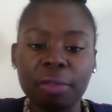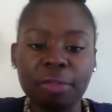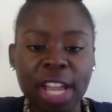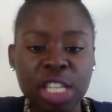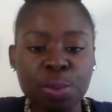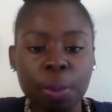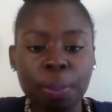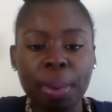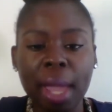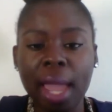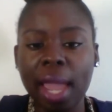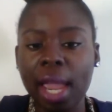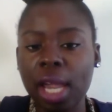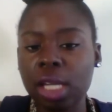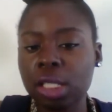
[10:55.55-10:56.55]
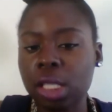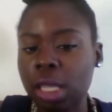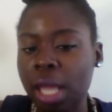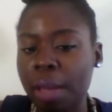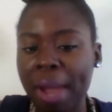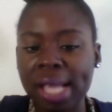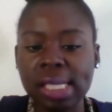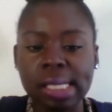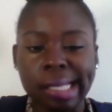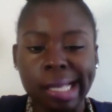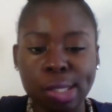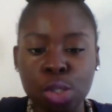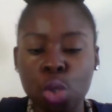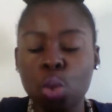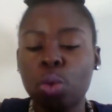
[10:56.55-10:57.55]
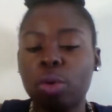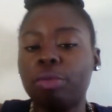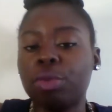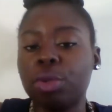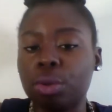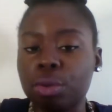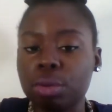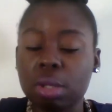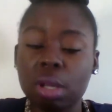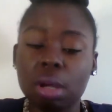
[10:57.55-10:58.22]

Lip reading: Facebook page and they might see 2 reviews.